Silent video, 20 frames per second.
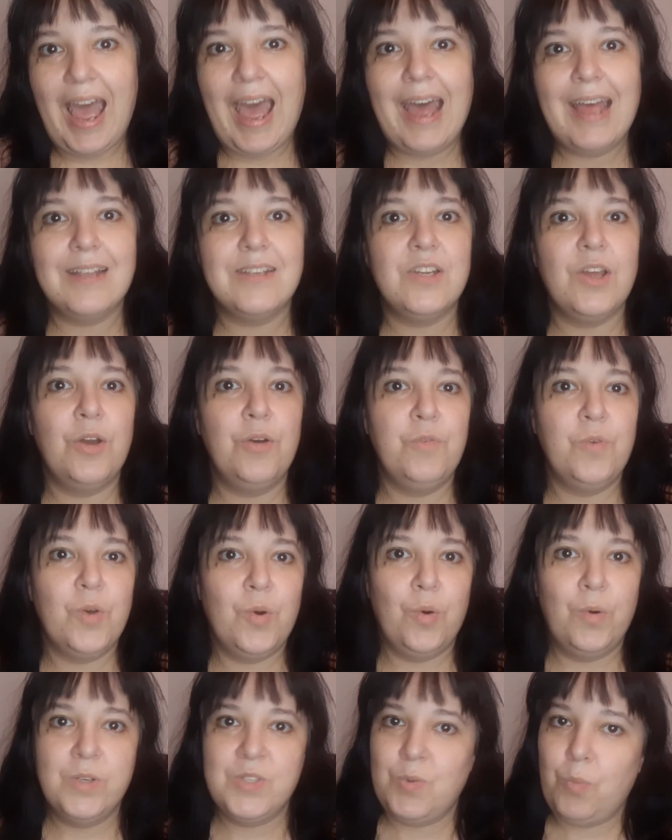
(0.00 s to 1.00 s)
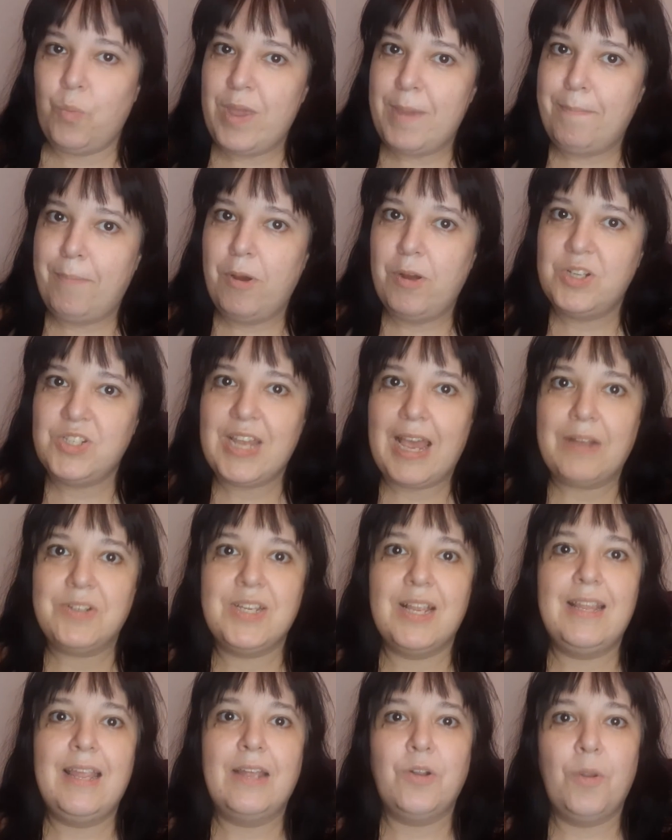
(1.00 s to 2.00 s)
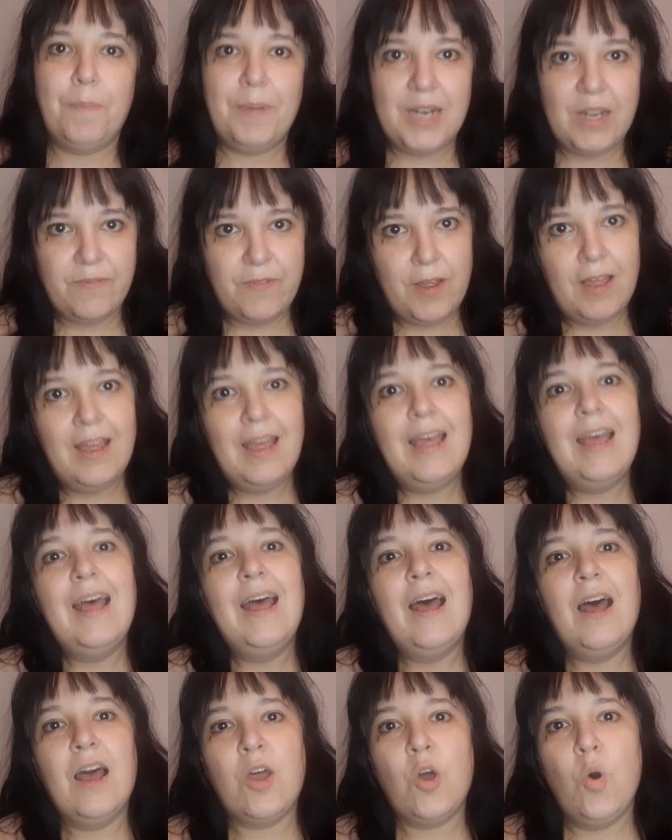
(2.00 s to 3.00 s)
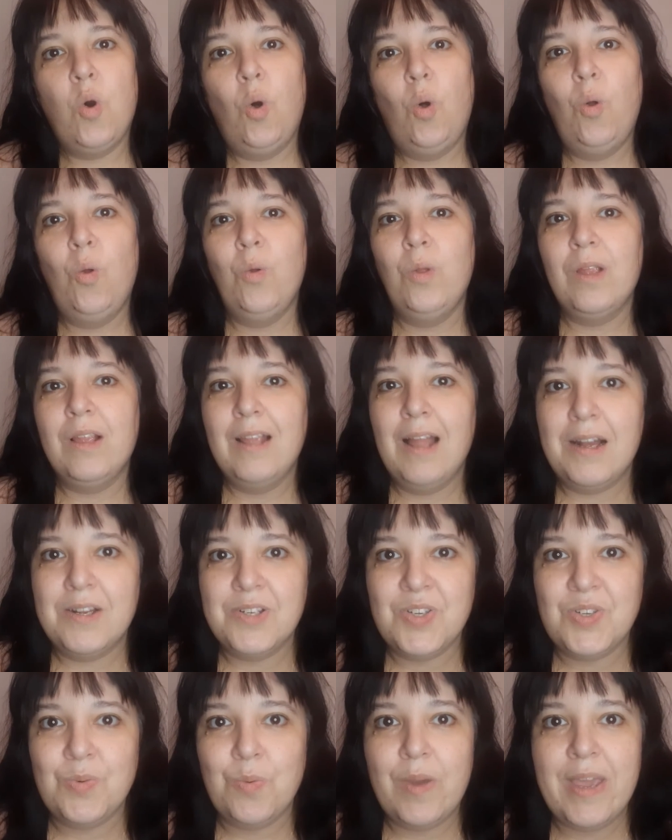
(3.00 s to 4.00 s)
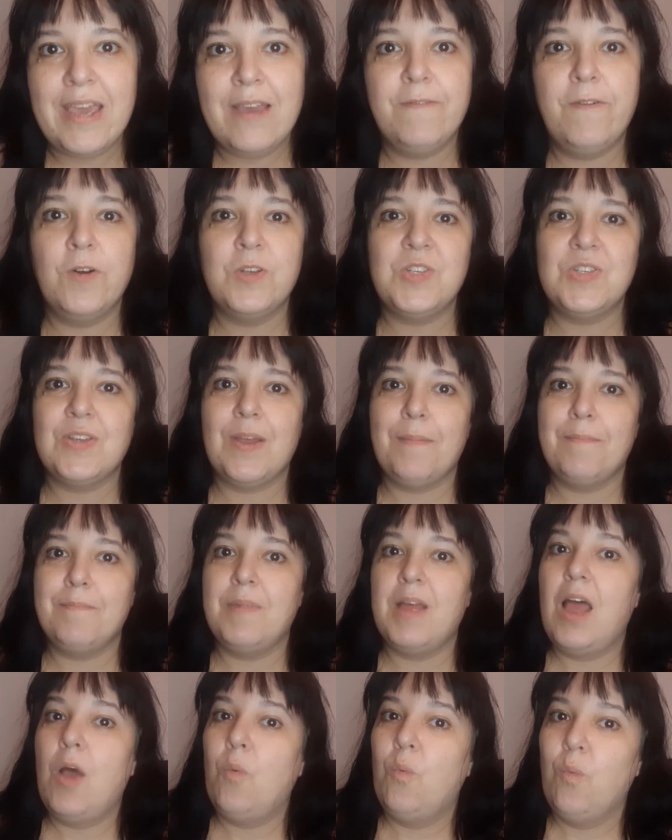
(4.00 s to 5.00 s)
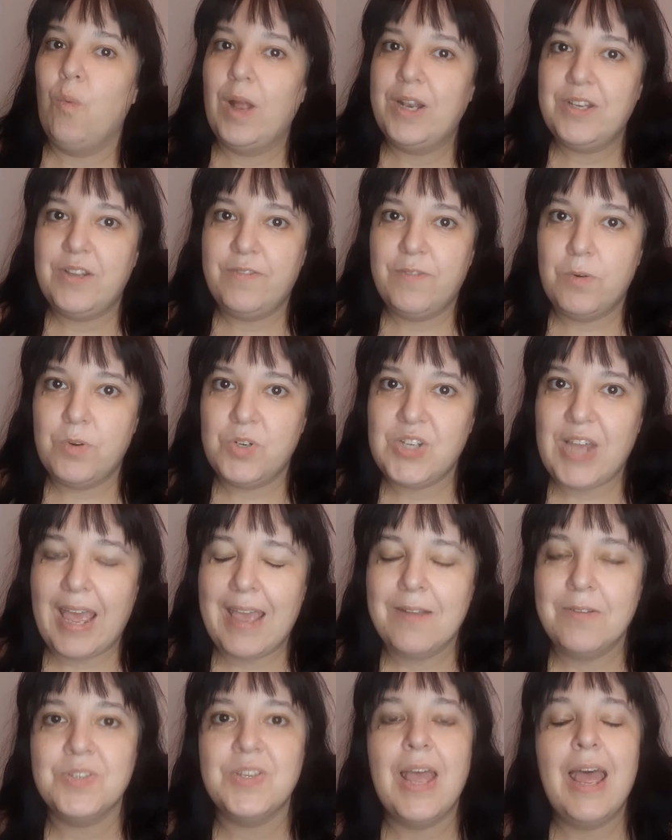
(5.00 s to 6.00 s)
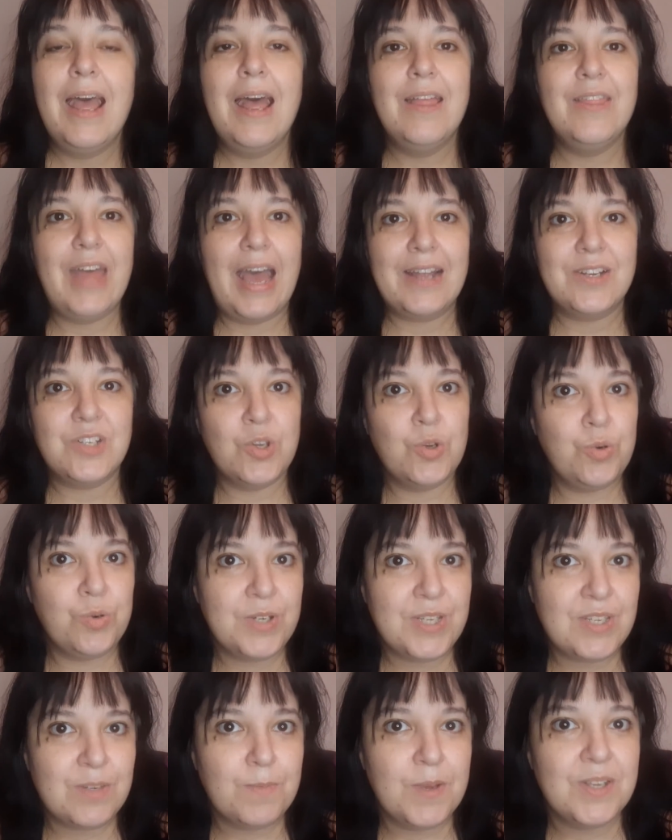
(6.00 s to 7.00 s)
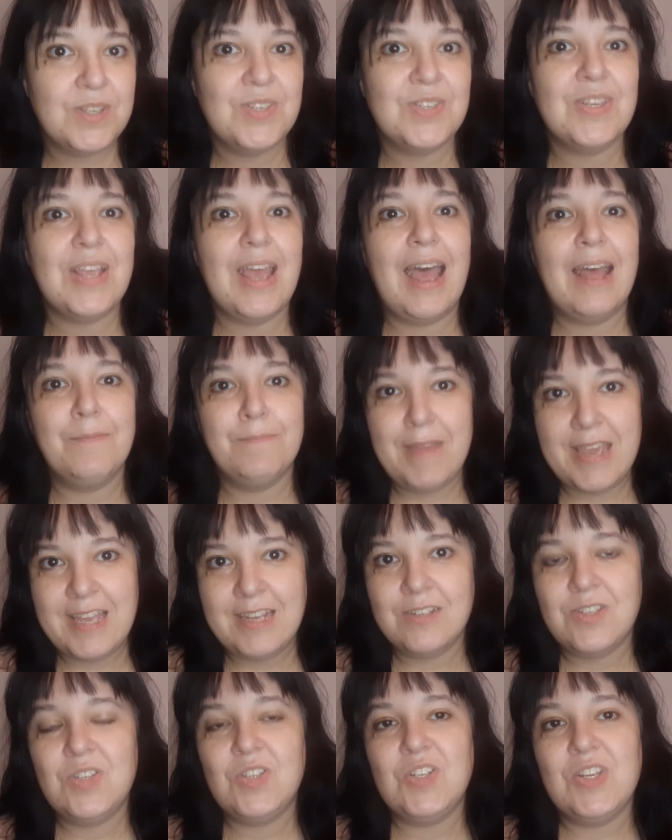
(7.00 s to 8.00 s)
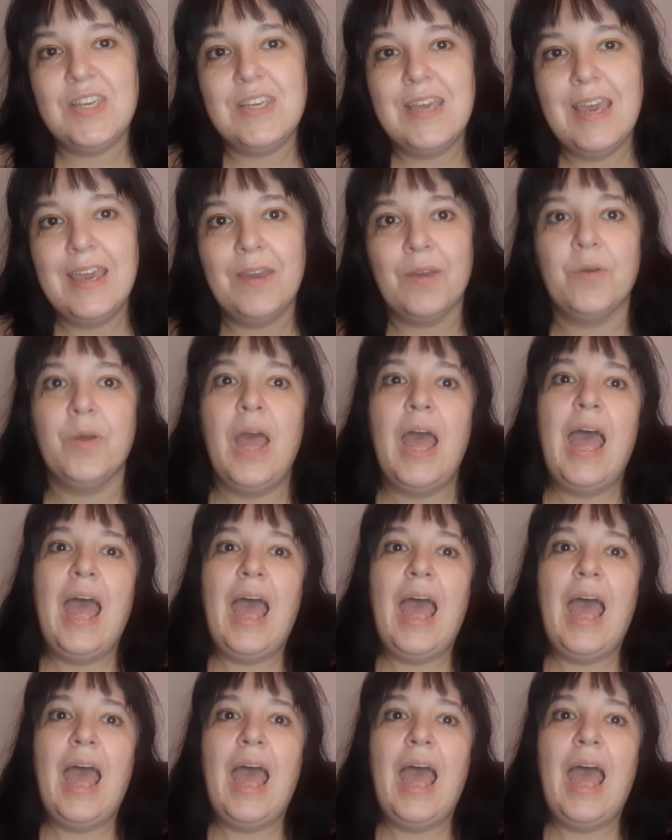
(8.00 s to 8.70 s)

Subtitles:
and of course we put out a little bit of a call last week for some wonderful tales that Christmas means to you.